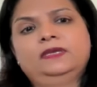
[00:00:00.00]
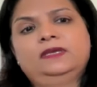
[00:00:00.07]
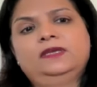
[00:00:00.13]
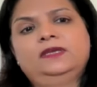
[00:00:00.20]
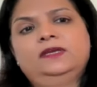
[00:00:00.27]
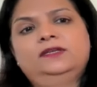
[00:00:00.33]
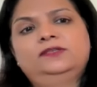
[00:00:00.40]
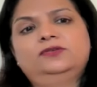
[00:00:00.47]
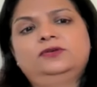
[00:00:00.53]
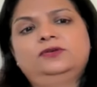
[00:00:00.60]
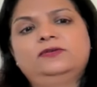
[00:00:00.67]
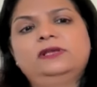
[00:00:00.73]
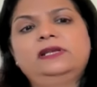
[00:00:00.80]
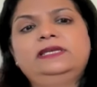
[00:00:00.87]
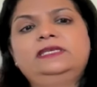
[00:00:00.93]
So it
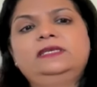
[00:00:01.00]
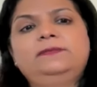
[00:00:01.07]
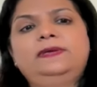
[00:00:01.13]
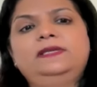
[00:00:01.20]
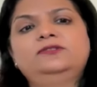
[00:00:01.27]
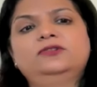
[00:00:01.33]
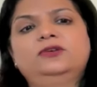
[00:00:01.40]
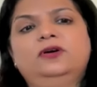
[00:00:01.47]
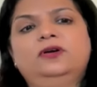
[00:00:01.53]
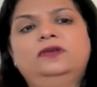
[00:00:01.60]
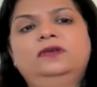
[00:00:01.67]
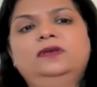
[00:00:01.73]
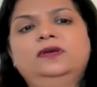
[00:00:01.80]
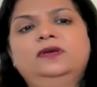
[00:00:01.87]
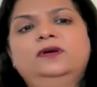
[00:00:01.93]
really depends
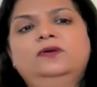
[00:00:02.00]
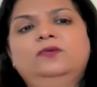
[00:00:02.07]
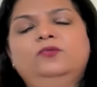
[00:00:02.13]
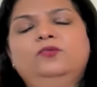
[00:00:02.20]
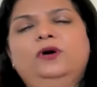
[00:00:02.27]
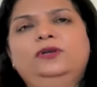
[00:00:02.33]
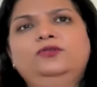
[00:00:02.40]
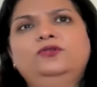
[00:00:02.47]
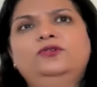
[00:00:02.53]
on what